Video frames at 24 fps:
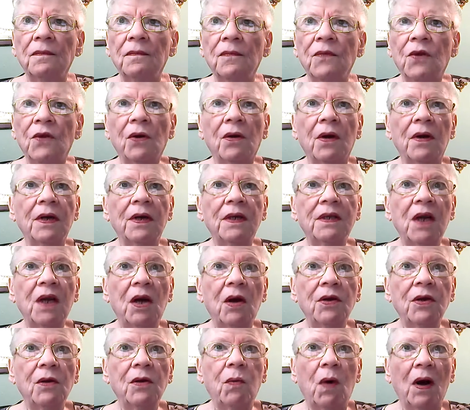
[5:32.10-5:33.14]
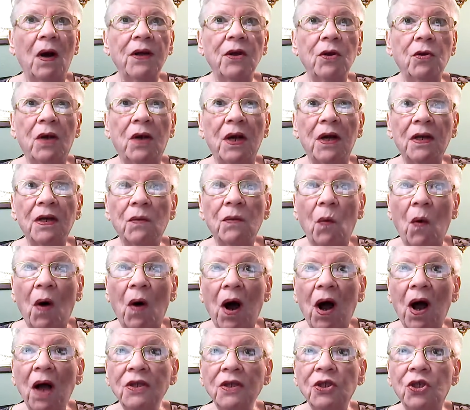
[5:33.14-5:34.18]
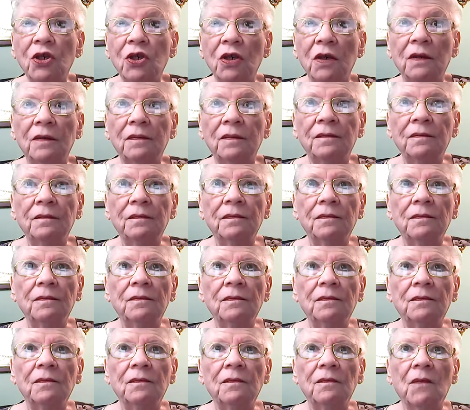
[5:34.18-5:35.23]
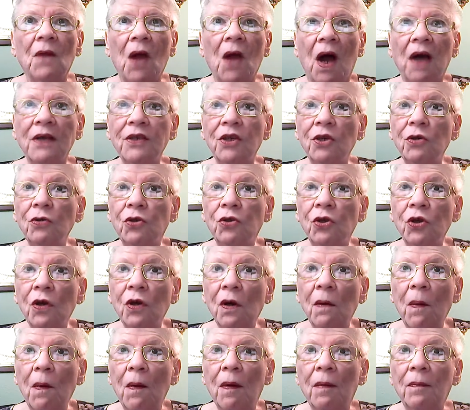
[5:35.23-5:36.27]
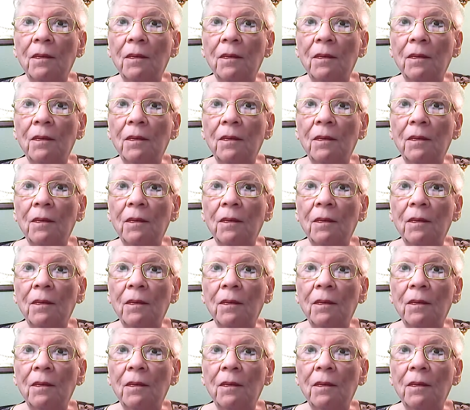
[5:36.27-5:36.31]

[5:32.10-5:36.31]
They're going to tell you what you can watch on YouTube,